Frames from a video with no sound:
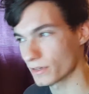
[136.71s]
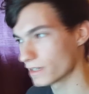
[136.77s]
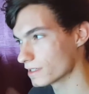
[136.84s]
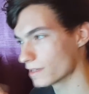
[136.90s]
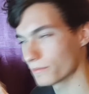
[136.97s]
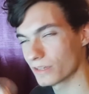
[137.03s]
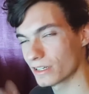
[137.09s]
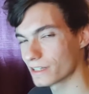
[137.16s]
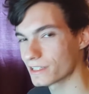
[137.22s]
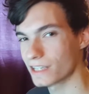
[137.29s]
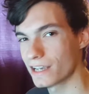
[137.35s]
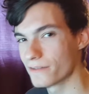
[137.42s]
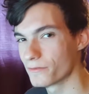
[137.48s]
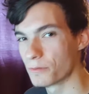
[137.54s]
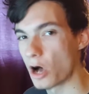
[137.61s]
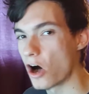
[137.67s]
because I'm gonna
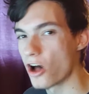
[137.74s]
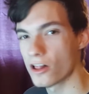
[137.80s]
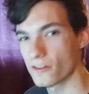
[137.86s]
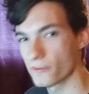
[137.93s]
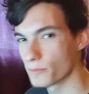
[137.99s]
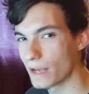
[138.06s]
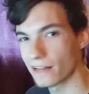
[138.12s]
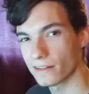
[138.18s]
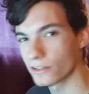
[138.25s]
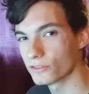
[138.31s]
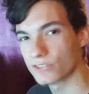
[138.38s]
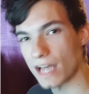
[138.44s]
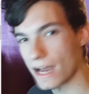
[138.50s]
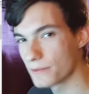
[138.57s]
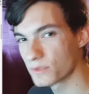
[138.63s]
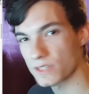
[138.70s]
save all of my little
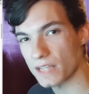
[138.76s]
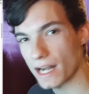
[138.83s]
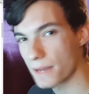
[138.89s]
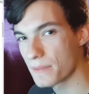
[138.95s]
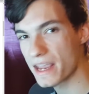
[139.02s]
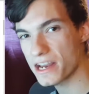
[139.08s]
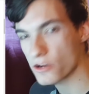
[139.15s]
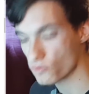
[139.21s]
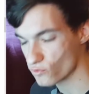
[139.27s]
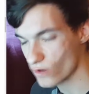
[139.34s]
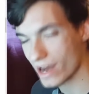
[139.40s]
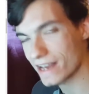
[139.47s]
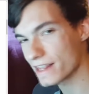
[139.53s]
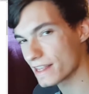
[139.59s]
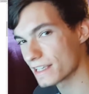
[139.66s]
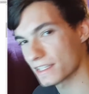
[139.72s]
dimes that I make
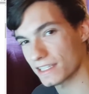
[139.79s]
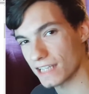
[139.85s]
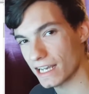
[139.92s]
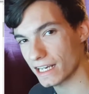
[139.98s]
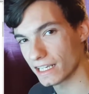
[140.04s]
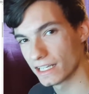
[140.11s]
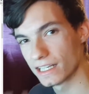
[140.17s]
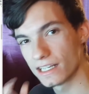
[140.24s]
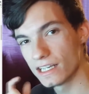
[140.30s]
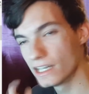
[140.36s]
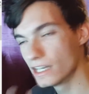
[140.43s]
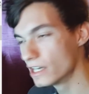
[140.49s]
right this second